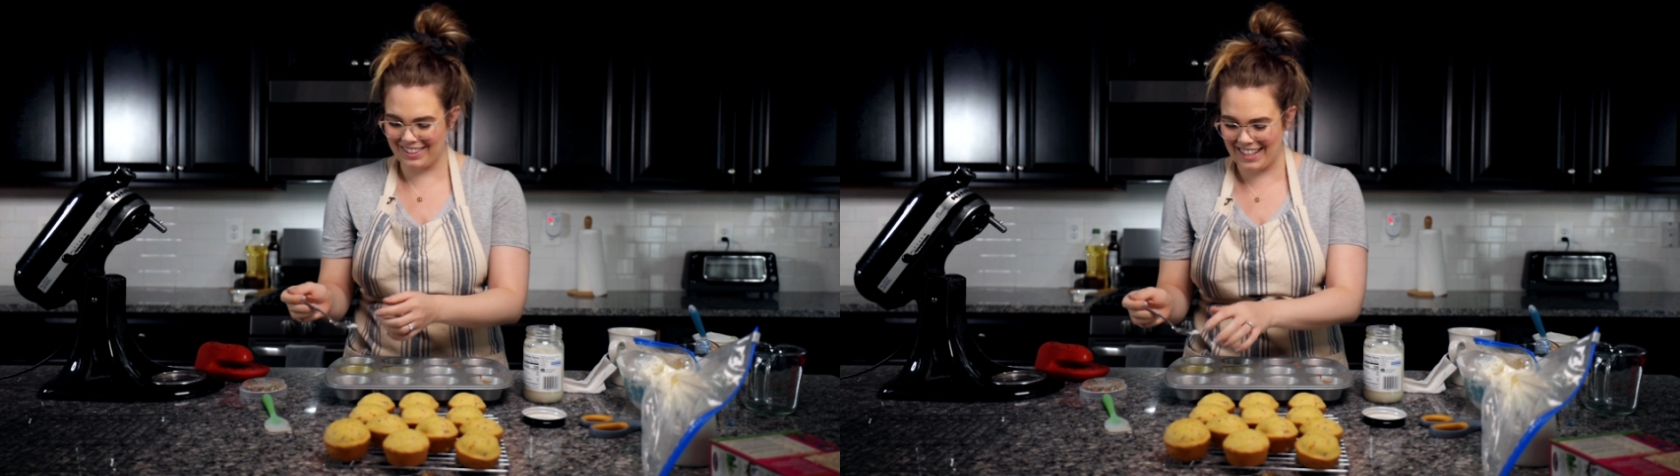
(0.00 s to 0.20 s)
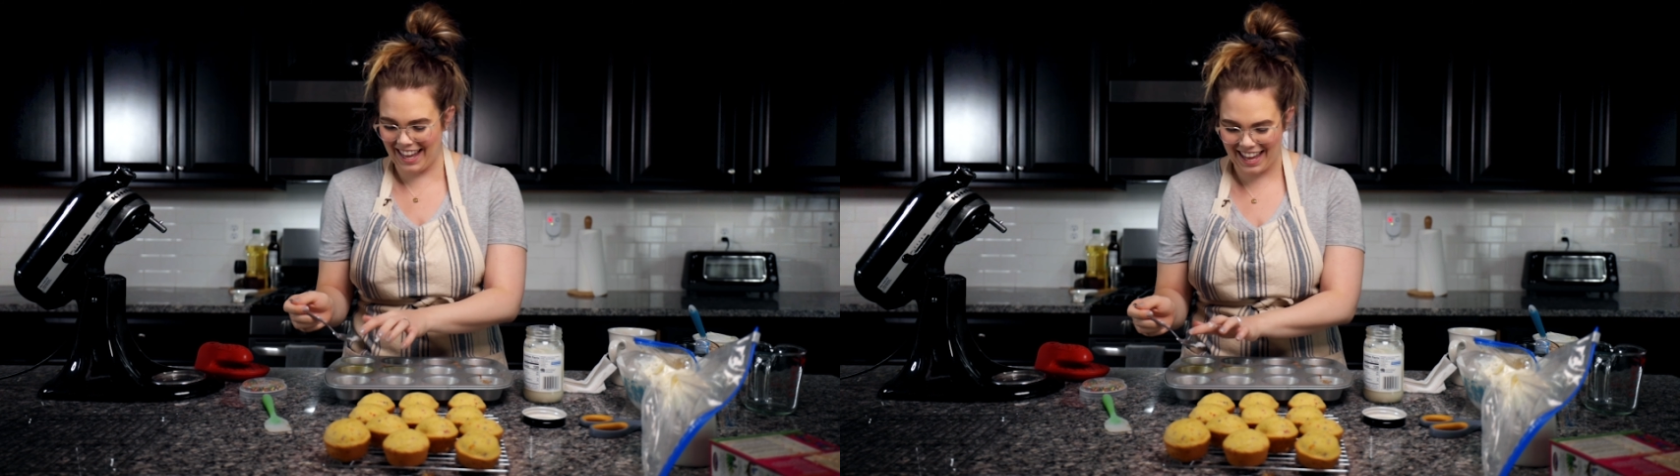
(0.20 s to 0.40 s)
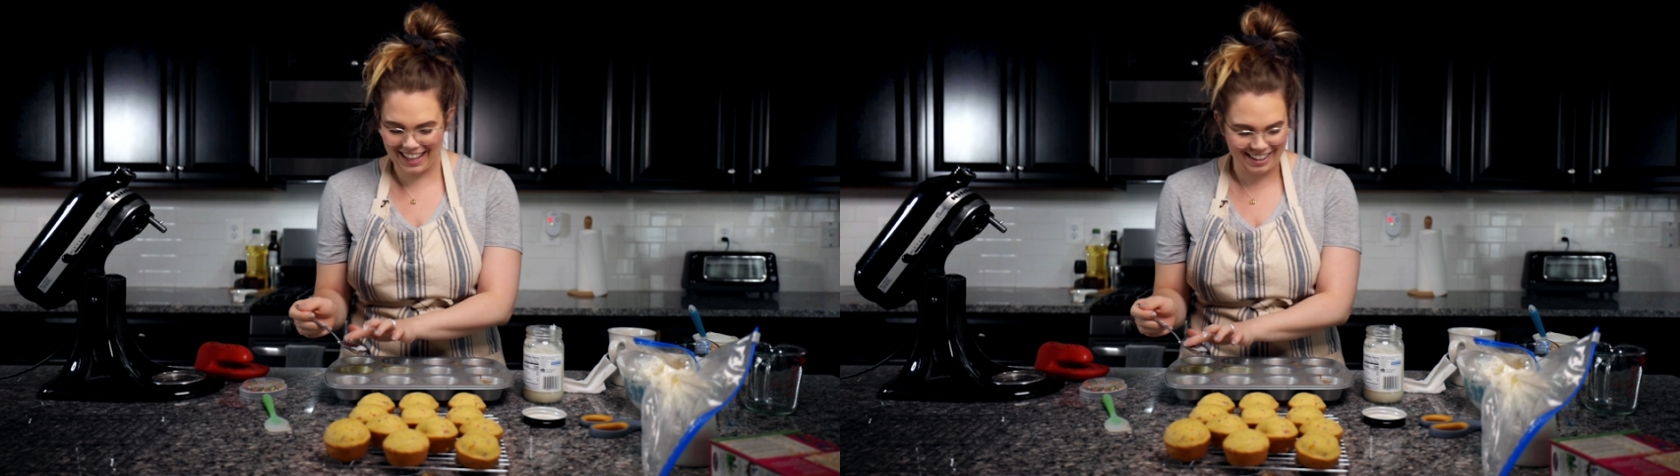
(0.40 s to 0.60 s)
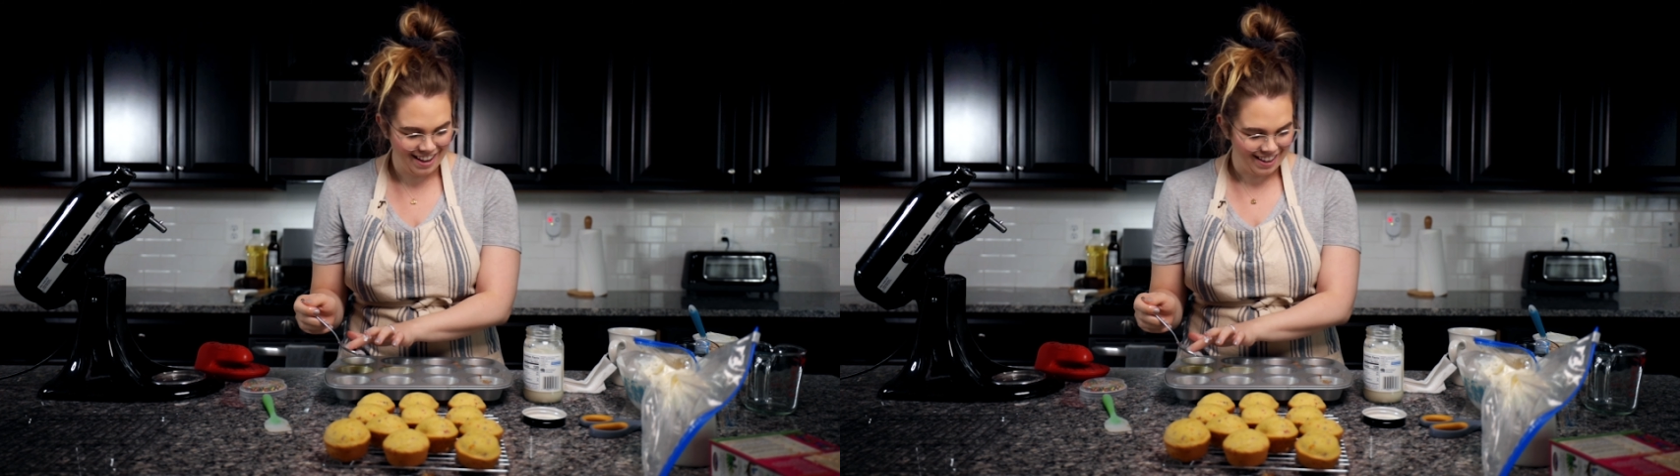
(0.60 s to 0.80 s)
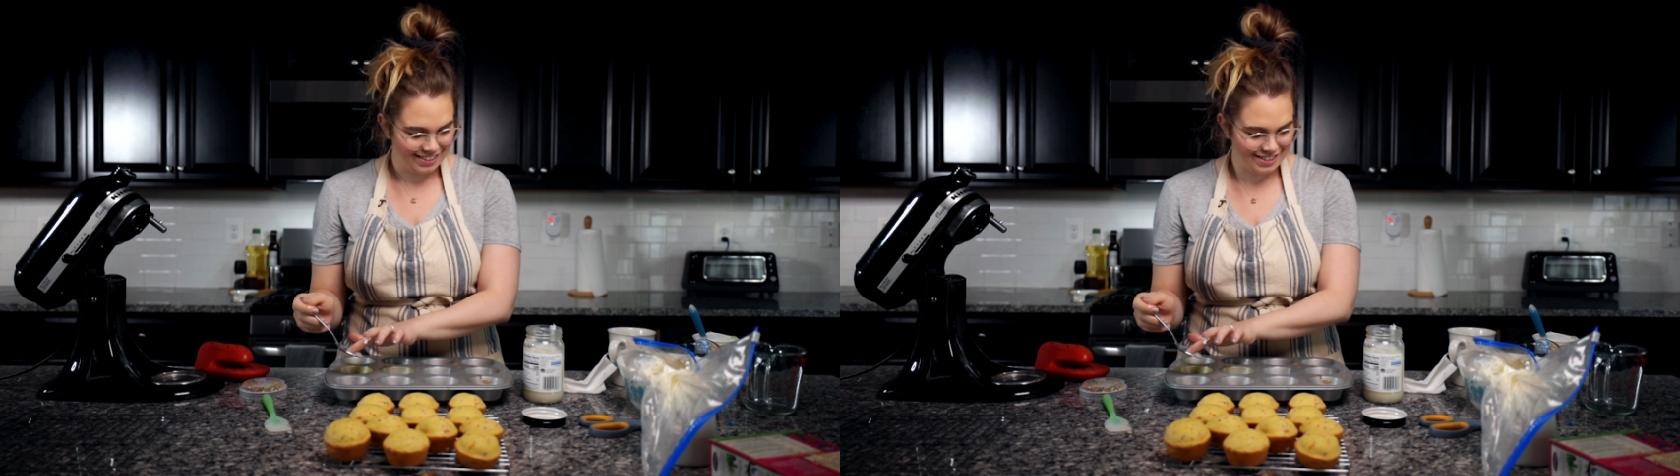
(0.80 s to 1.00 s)
Dang
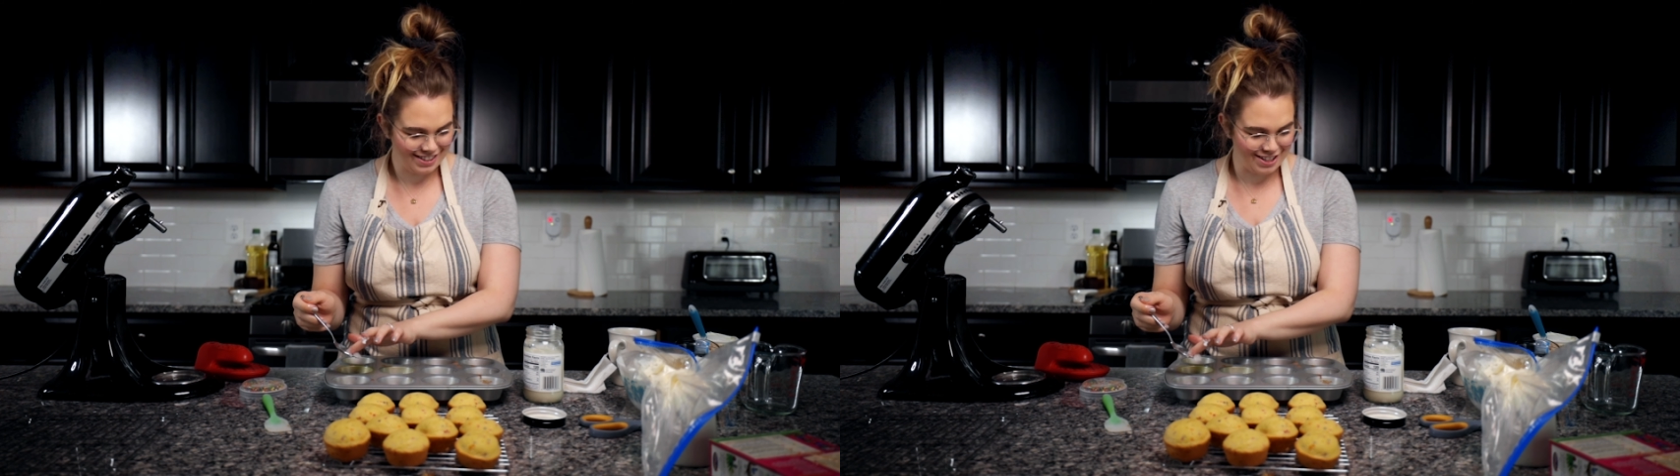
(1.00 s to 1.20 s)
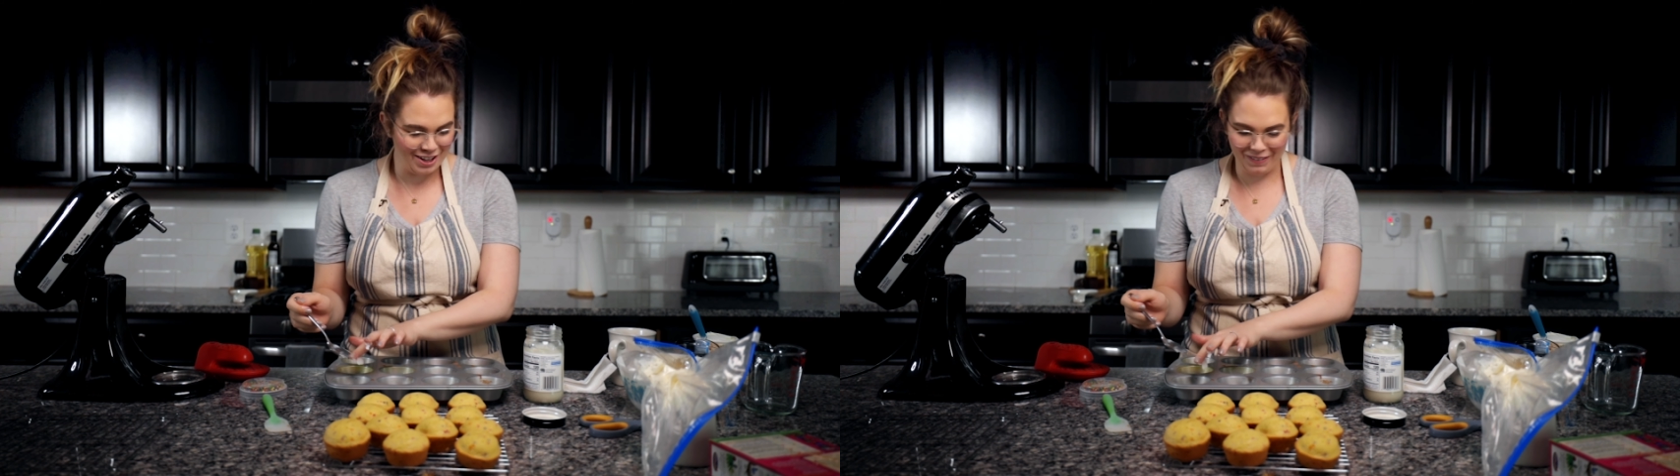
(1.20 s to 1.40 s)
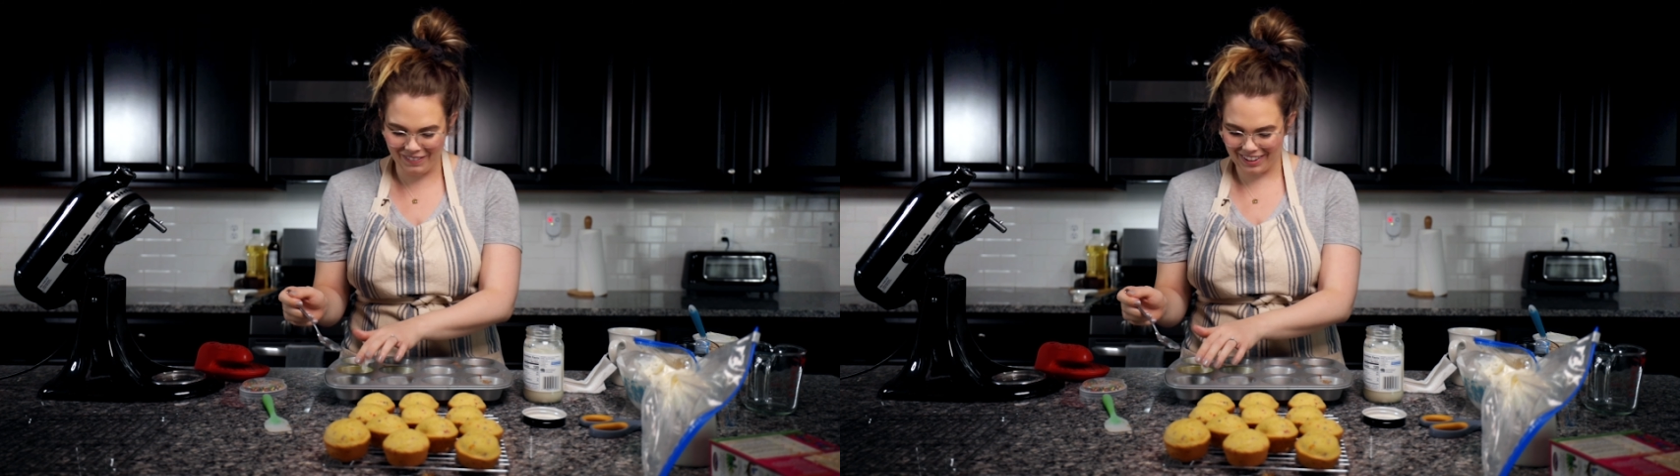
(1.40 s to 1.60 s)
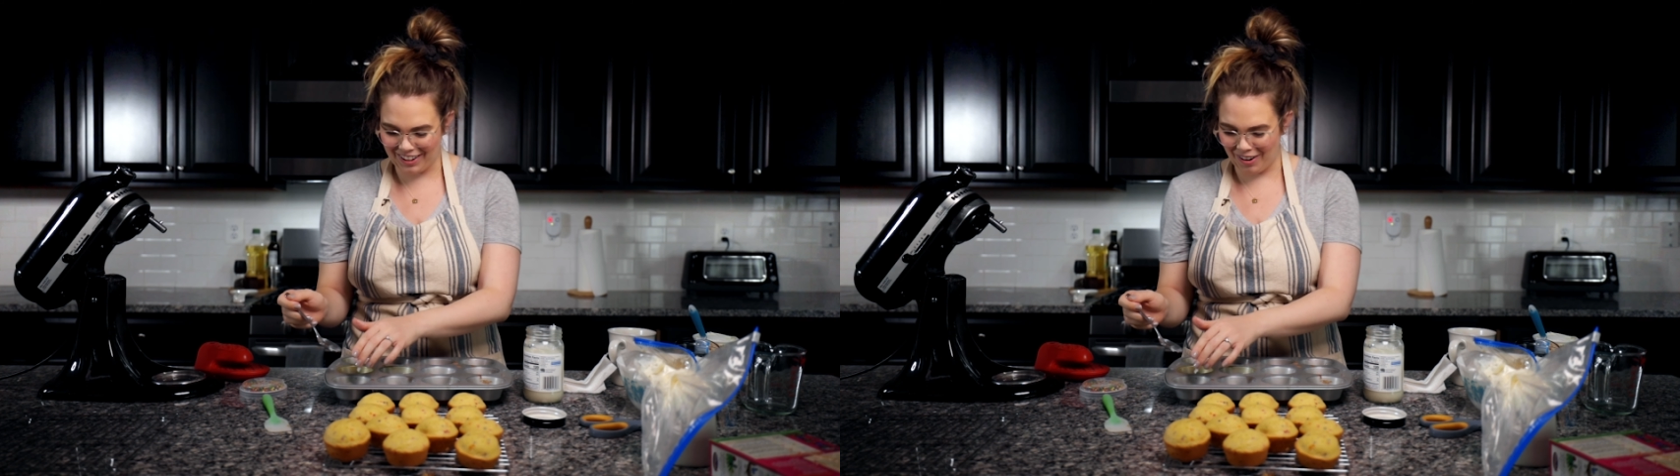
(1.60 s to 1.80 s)
stupid